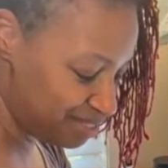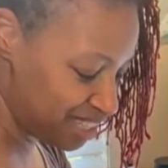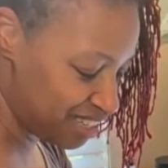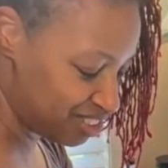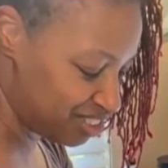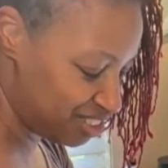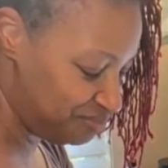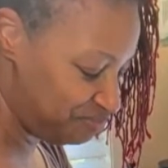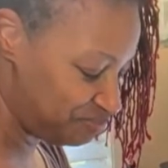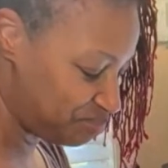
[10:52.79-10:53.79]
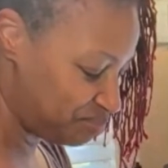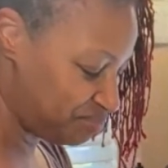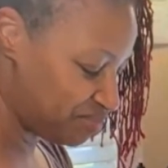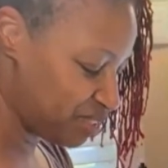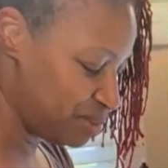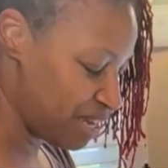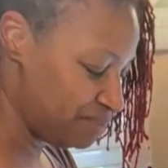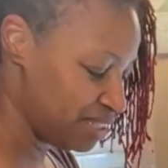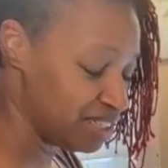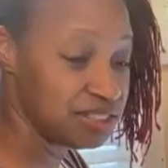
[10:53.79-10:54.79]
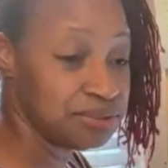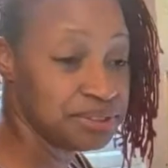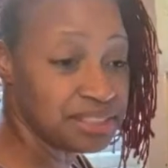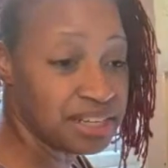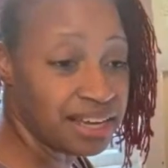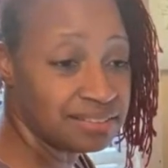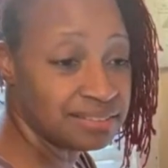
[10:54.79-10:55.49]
texture. I'm having to get used to that.